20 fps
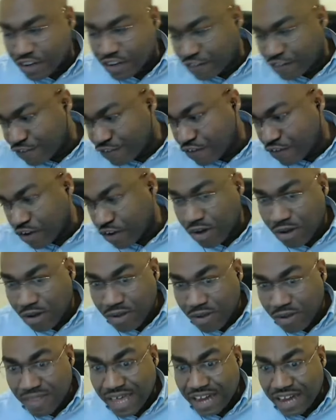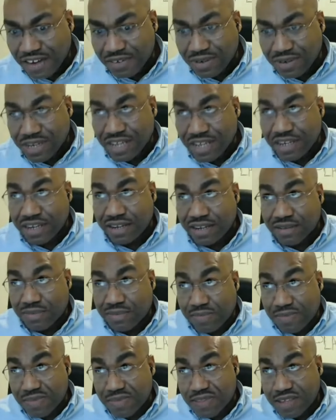to fall out, and
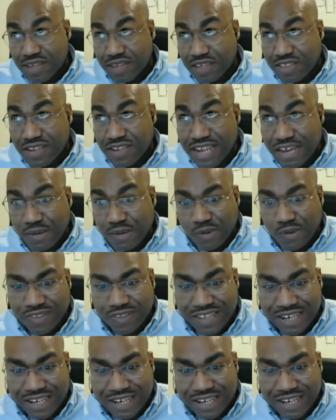the network